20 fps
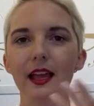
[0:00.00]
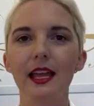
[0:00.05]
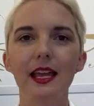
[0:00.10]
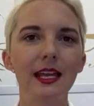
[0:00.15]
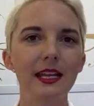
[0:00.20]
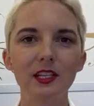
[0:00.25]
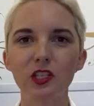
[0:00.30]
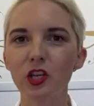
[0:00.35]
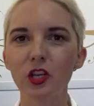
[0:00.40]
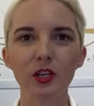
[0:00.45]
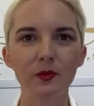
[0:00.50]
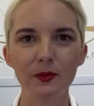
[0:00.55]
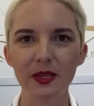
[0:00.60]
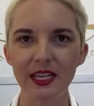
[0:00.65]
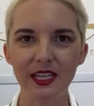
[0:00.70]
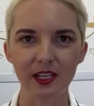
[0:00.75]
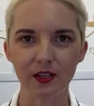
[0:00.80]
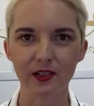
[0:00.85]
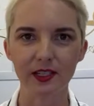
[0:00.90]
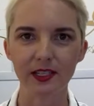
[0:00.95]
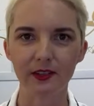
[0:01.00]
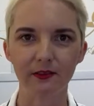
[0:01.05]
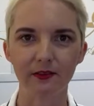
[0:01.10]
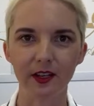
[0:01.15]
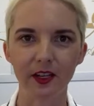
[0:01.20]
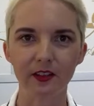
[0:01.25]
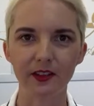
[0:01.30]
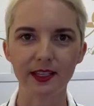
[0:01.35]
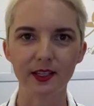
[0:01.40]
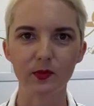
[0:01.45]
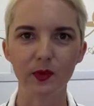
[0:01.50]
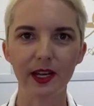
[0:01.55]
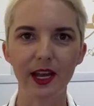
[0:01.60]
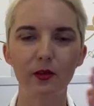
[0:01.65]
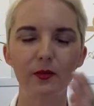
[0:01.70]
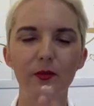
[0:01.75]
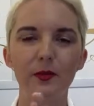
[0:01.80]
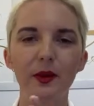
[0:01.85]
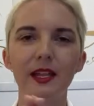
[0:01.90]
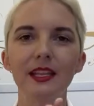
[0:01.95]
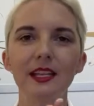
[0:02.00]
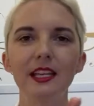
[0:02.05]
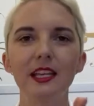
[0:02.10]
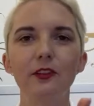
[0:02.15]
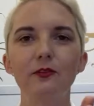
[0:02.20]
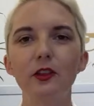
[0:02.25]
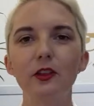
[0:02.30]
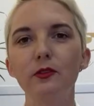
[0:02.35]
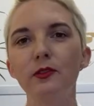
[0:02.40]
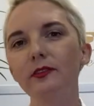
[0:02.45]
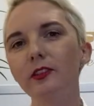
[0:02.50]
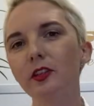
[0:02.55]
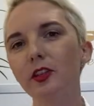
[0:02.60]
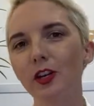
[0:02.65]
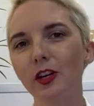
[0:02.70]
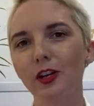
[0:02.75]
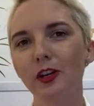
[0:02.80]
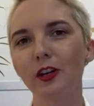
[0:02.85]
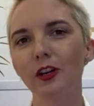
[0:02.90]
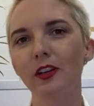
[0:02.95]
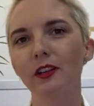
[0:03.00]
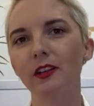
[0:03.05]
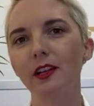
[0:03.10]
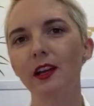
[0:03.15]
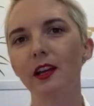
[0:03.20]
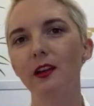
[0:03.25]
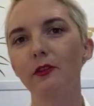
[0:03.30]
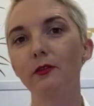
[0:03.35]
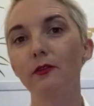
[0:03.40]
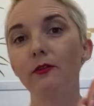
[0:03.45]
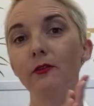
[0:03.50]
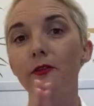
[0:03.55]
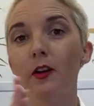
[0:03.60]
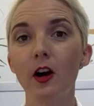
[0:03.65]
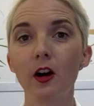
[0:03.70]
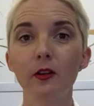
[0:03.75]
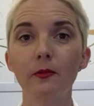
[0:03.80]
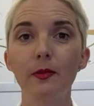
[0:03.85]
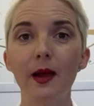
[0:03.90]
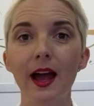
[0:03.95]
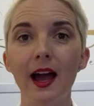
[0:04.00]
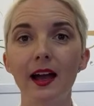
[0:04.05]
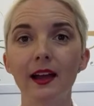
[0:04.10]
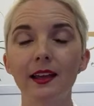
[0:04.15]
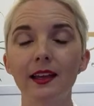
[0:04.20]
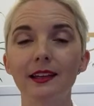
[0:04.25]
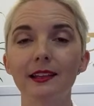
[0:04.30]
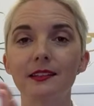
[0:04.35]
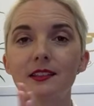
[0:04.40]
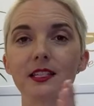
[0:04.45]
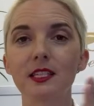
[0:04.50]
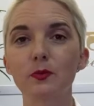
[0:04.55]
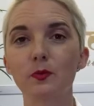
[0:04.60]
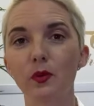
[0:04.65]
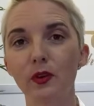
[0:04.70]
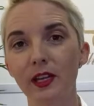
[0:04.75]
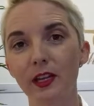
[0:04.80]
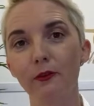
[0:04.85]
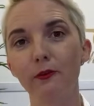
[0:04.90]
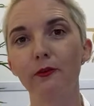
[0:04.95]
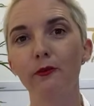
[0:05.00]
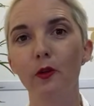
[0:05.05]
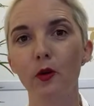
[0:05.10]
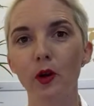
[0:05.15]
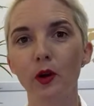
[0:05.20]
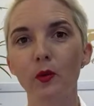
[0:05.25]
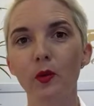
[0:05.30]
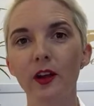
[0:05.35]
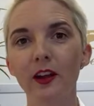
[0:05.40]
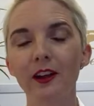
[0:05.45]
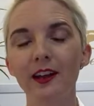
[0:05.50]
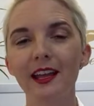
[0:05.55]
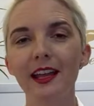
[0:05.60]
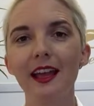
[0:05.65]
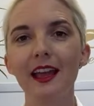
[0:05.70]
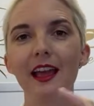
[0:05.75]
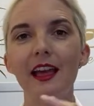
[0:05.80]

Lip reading: it took me years to figure this one out, but if you've ever heard of fall back and spring forward,